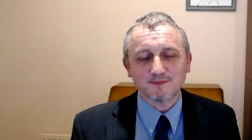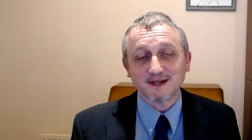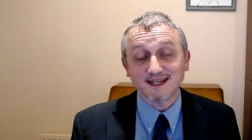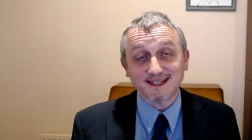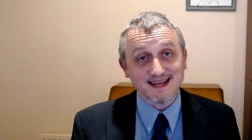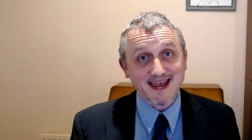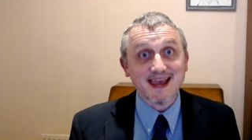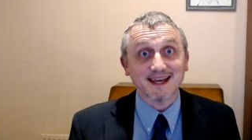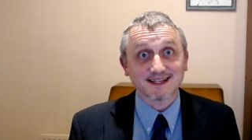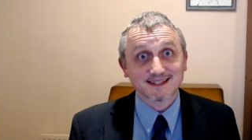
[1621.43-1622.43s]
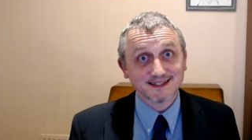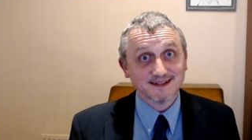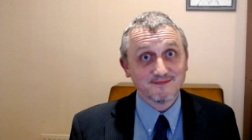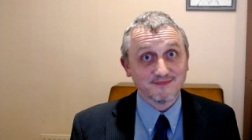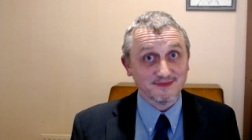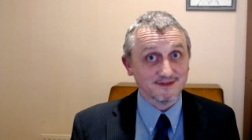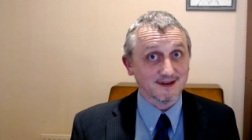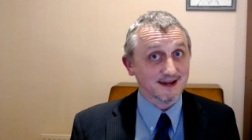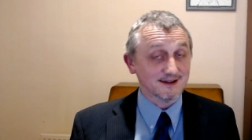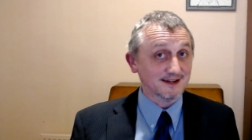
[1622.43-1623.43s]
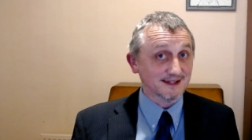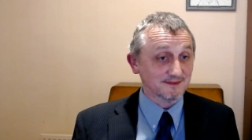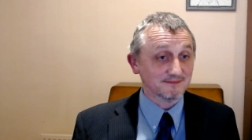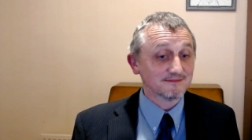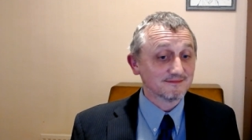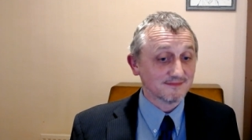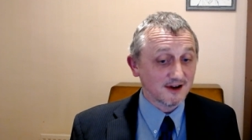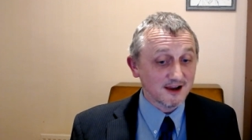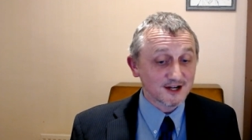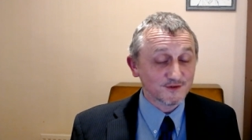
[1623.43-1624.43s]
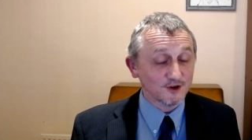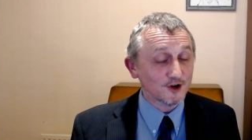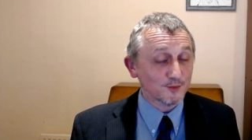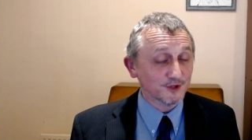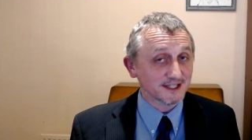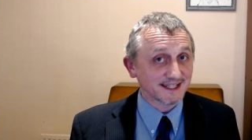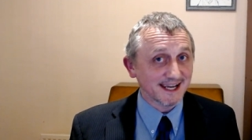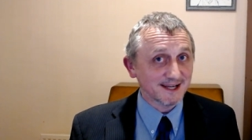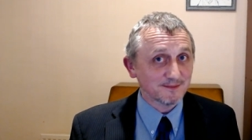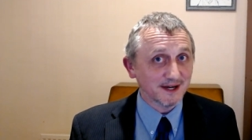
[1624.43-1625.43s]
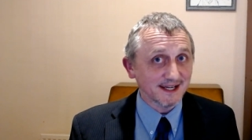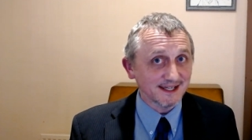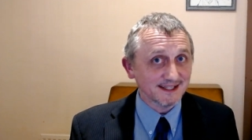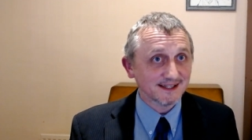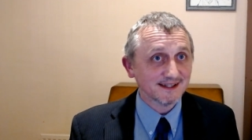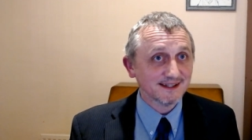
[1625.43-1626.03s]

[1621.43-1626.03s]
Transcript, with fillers: paid X. And I like, I asked for a lot more than I was getting paid.